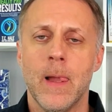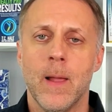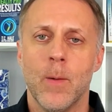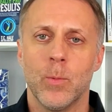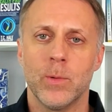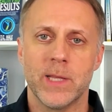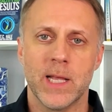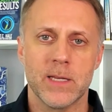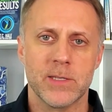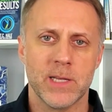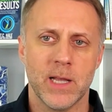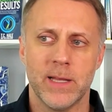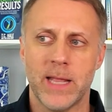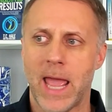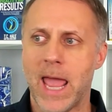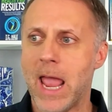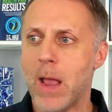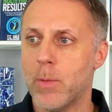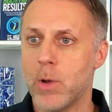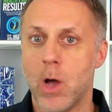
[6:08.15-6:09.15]
when they're saying,
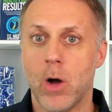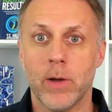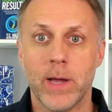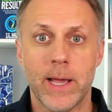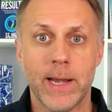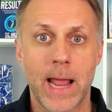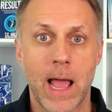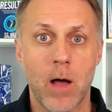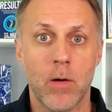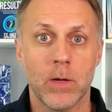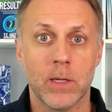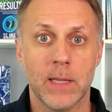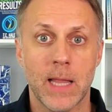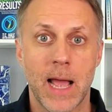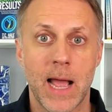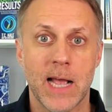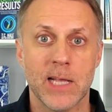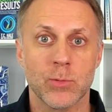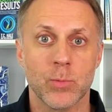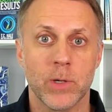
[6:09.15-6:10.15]
hey, we all got to alkalize.